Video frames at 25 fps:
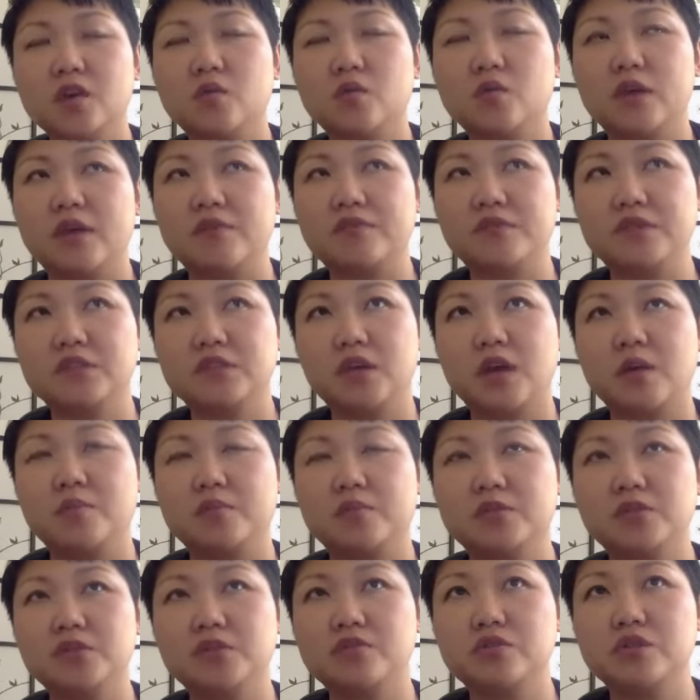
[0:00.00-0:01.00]
we have this
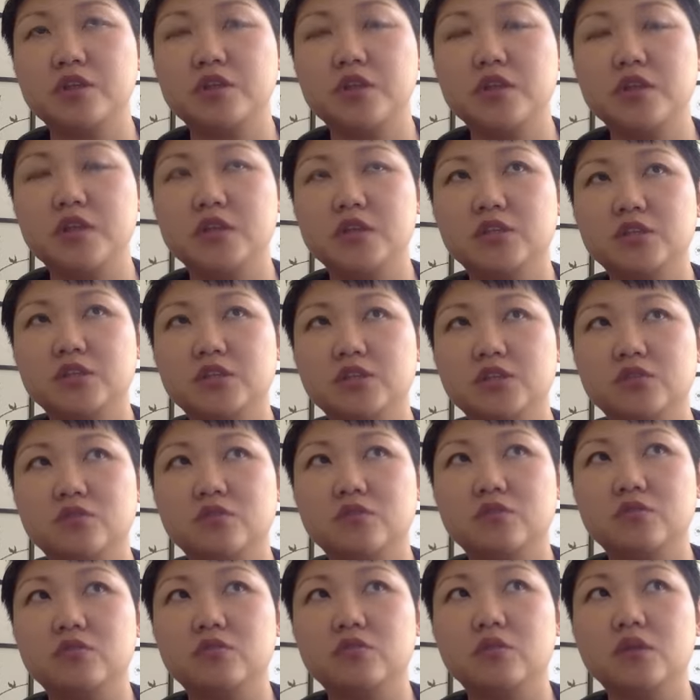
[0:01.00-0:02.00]
opportunity
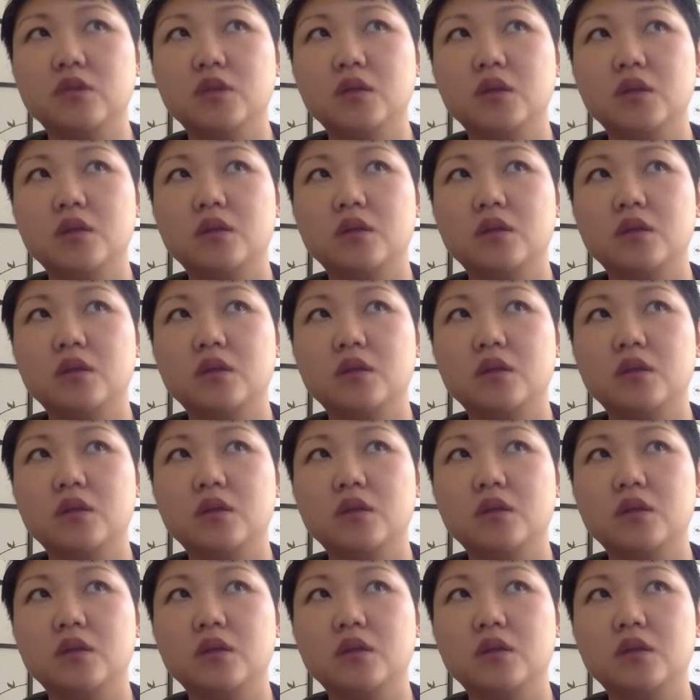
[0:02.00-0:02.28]
to